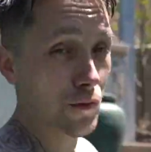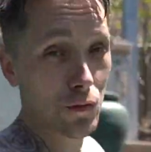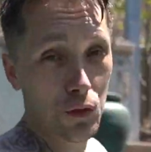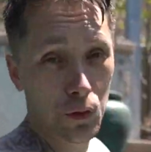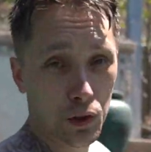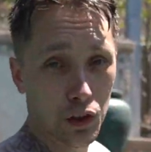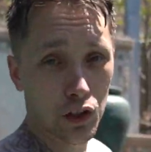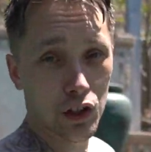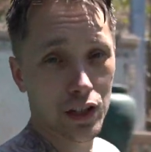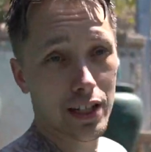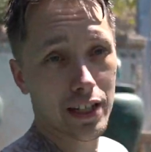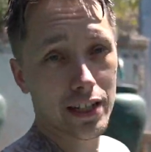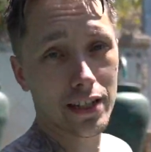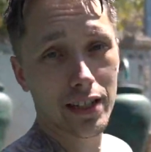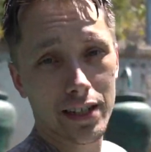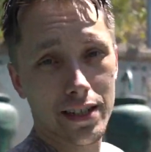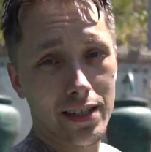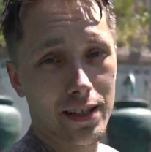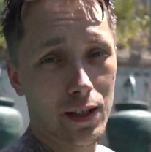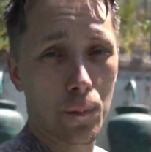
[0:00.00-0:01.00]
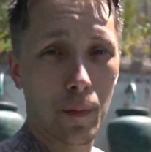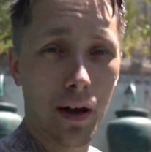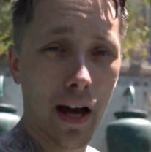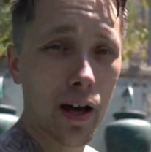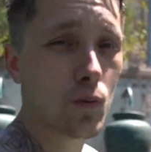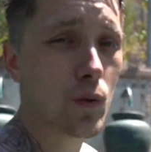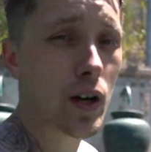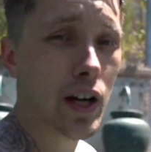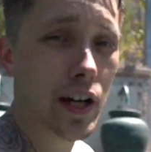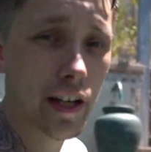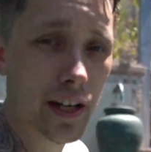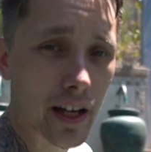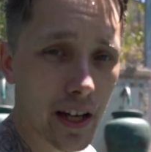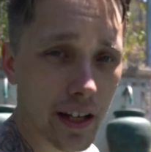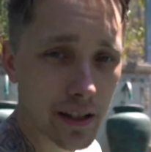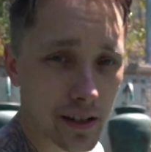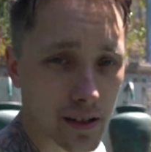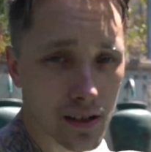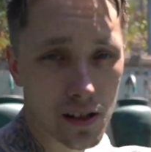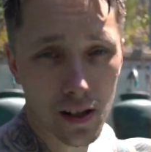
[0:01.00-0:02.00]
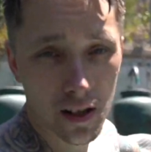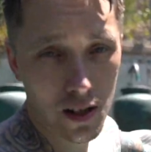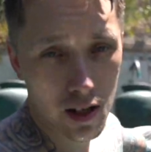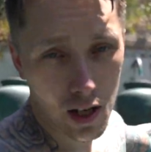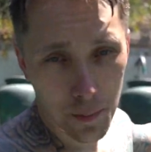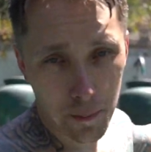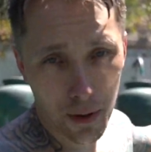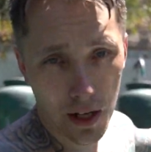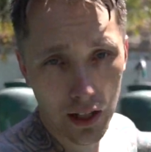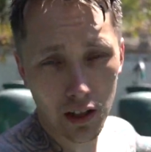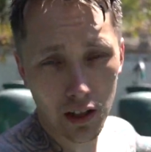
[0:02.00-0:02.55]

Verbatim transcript: So if you look, it's in a bad way, as my